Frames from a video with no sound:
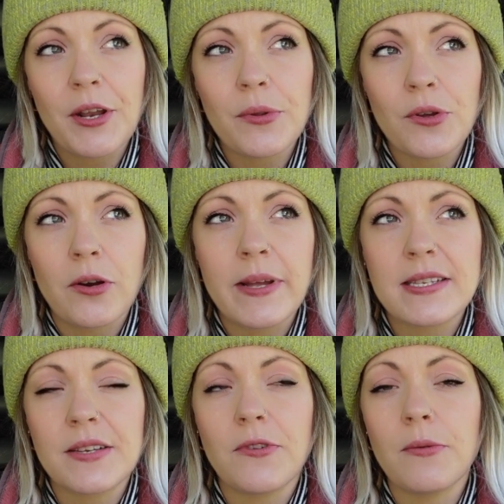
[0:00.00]
me know in the
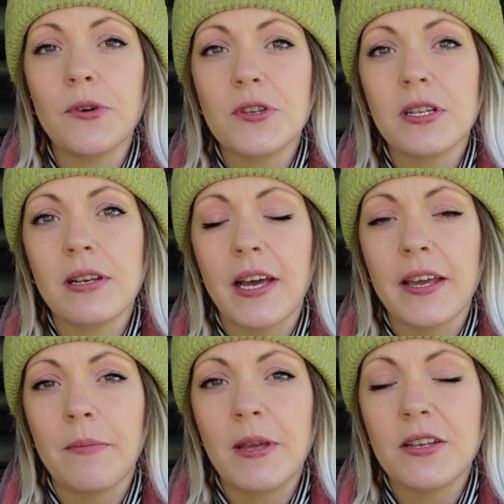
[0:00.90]
comments if you would
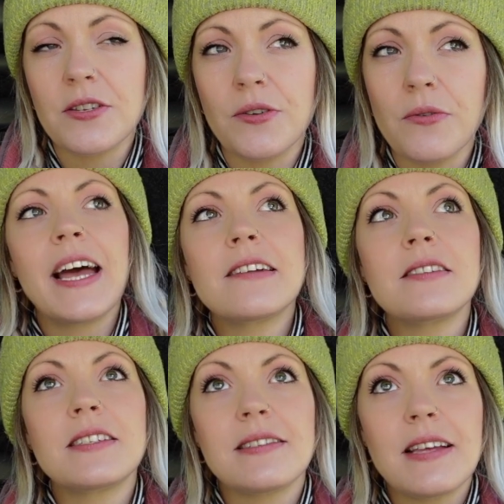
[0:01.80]
like me to.
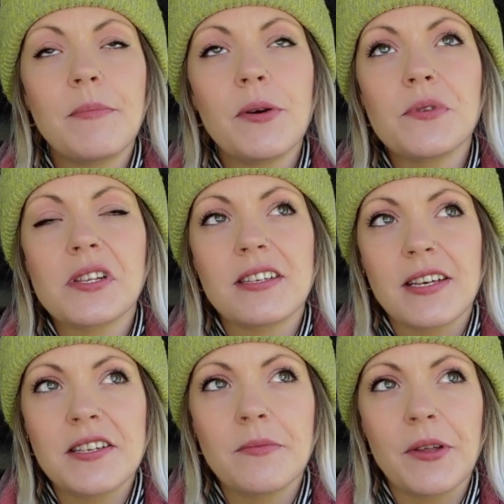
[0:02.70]
And December was an
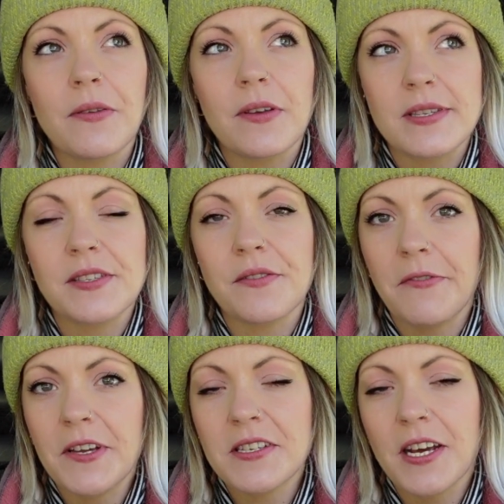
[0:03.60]
exciting month because it's the
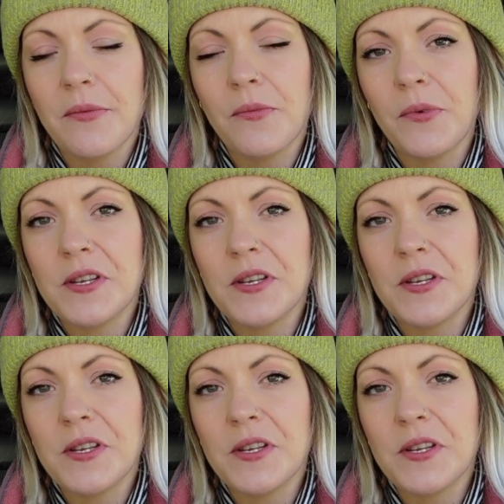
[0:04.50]
first time